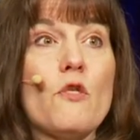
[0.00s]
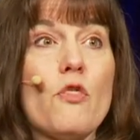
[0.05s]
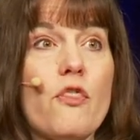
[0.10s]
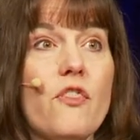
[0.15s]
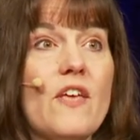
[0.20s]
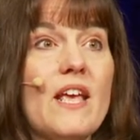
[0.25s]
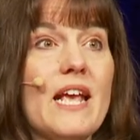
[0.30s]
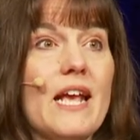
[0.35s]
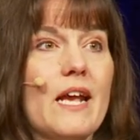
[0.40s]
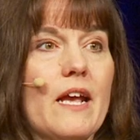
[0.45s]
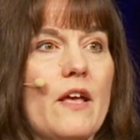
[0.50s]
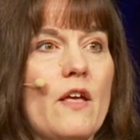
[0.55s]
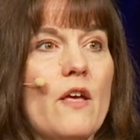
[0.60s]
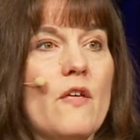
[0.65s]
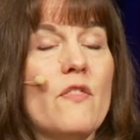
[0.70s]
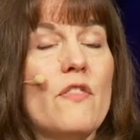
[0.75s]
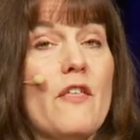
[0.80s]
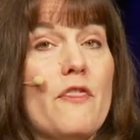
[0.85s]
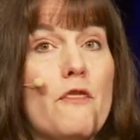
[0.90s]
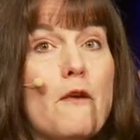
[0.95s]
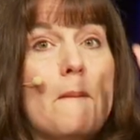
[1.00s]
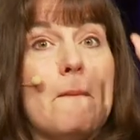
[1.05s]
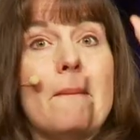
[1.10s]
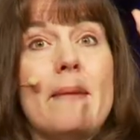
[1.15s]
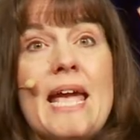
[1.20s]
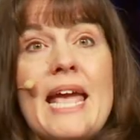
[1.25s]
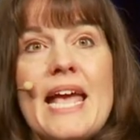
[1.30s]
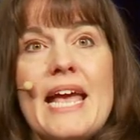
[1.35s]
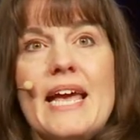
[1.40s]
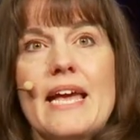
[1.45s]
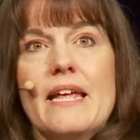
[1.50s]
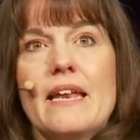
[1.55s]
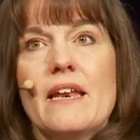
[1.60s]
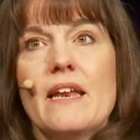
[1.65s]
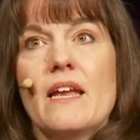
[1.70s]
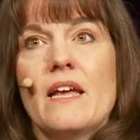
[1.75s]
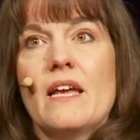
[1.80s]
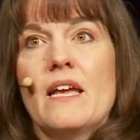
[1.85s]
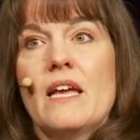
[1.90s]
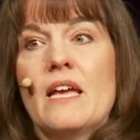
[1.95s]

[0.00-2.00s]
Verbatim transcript: think that the man